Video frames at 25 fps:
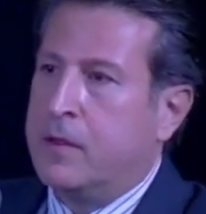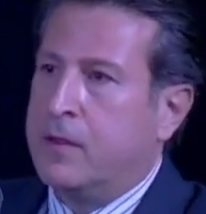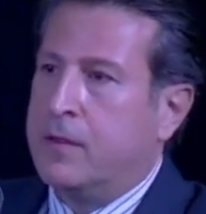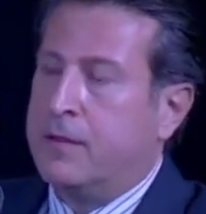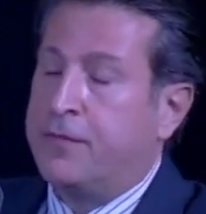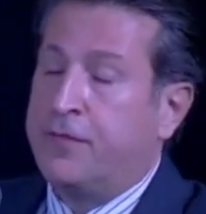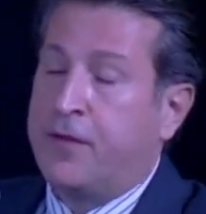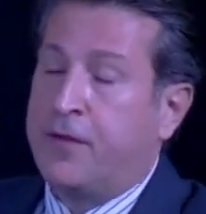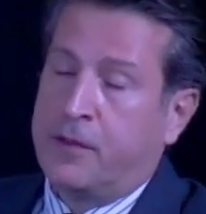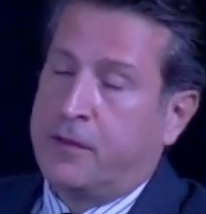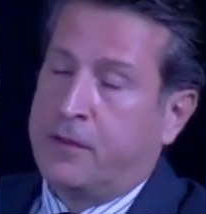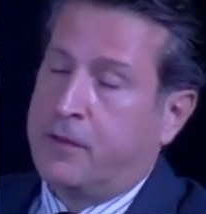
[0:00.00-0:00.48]

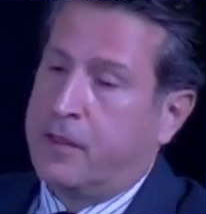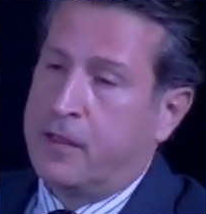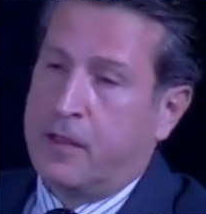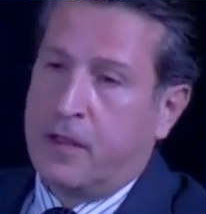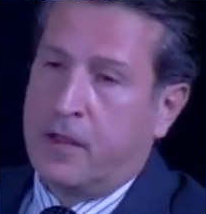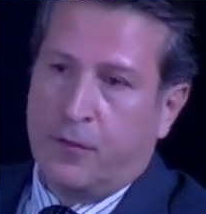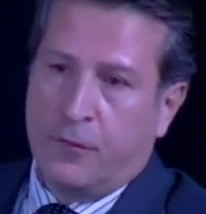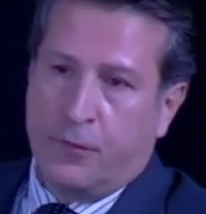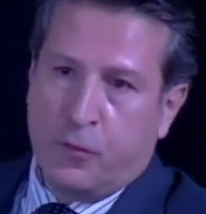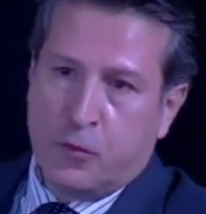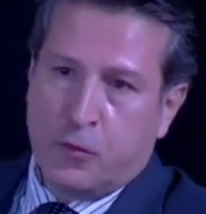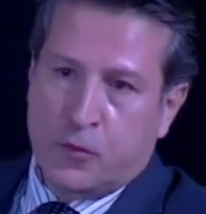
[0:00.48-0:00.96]
fighting,
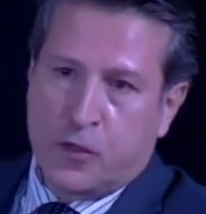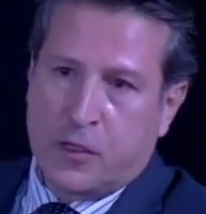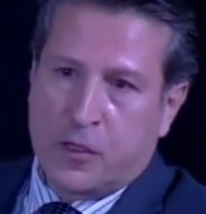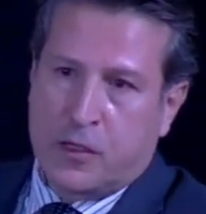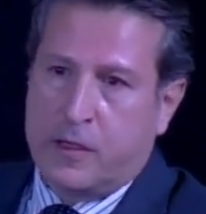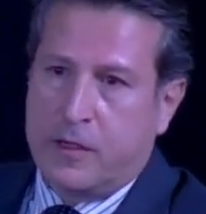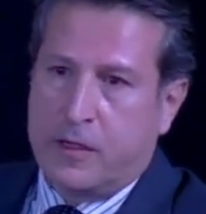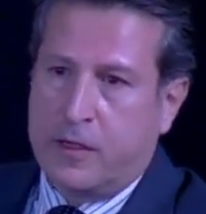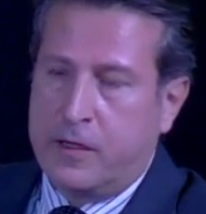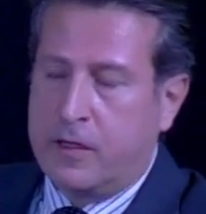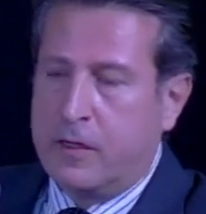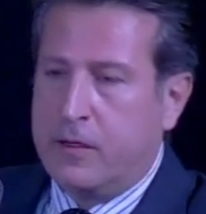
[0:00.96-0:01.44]

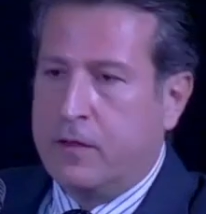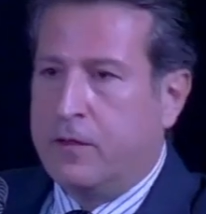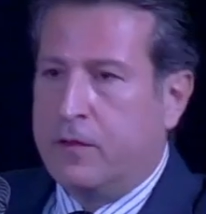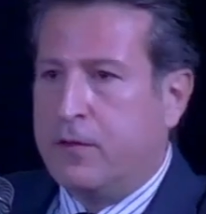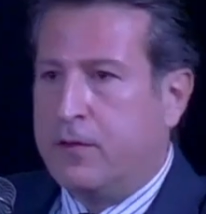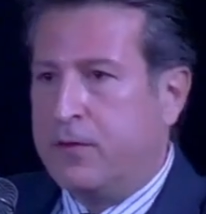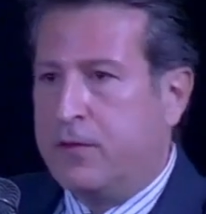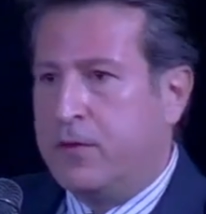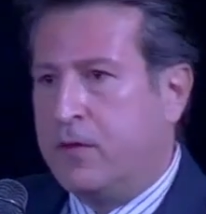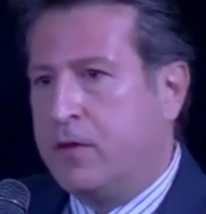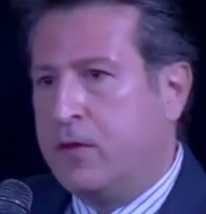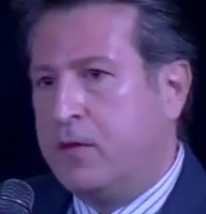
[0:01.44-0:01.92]
unfortunately,
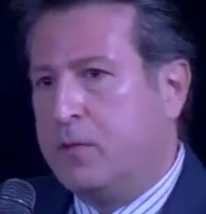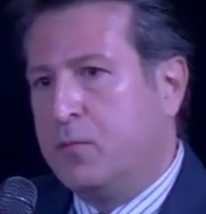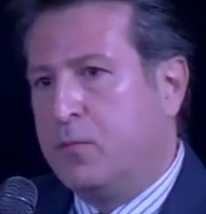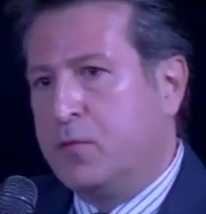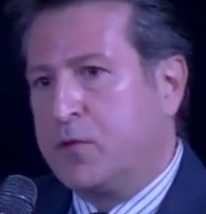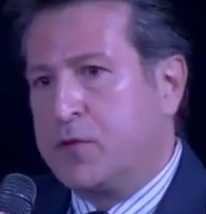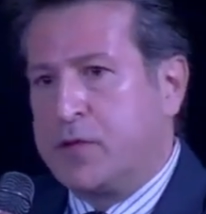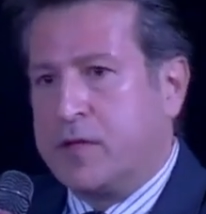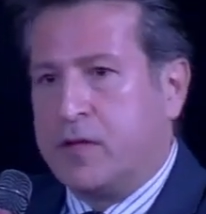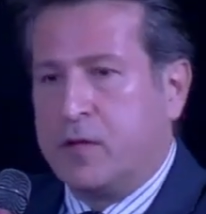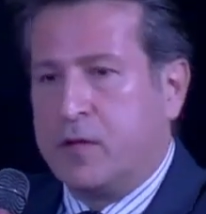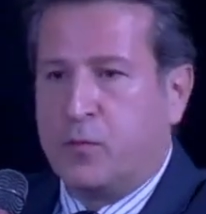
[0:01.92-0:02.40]
the
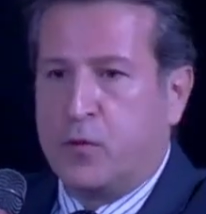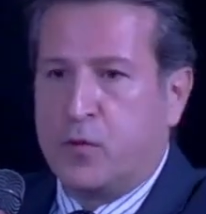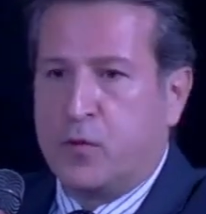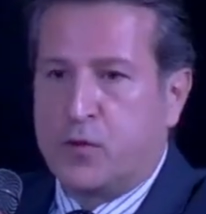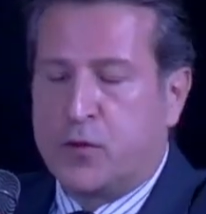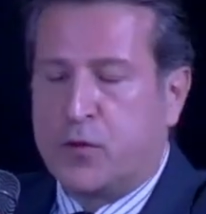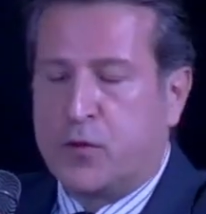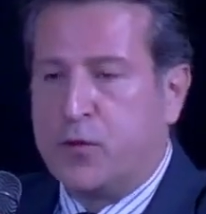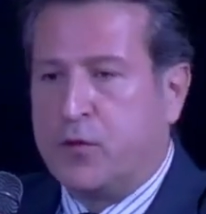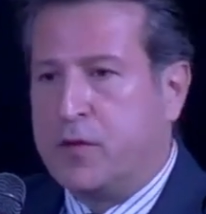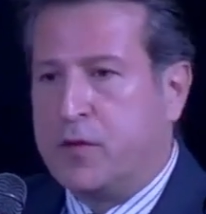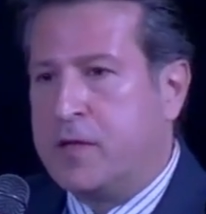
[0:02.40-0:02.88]
Muslim
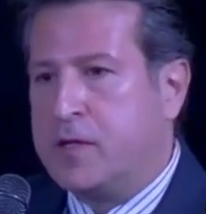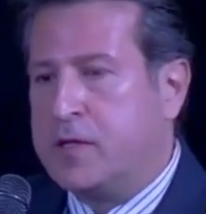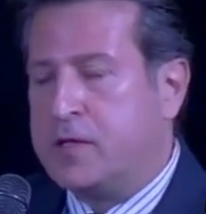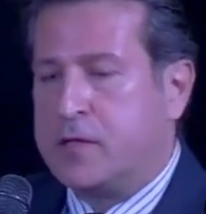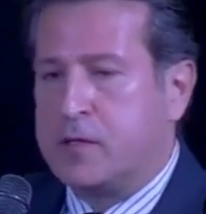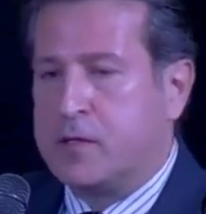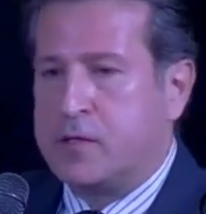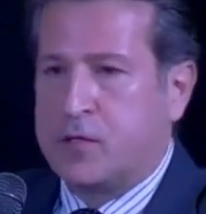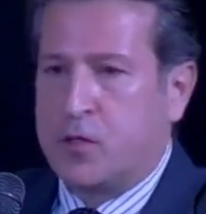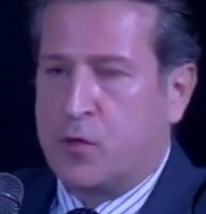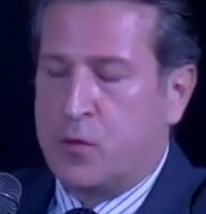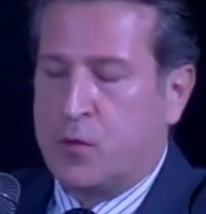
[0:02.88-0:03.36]
mercenaries
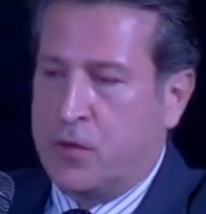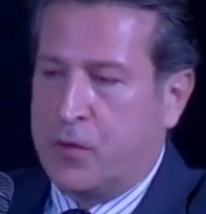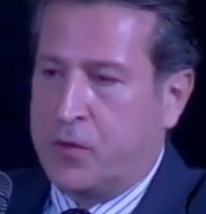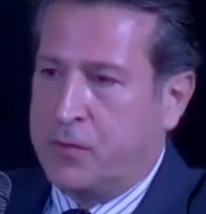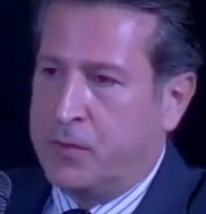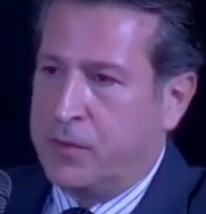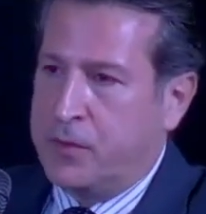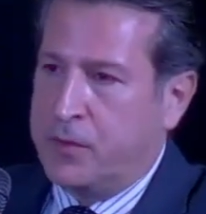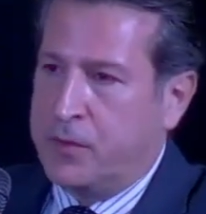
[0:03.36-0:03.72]
and so on.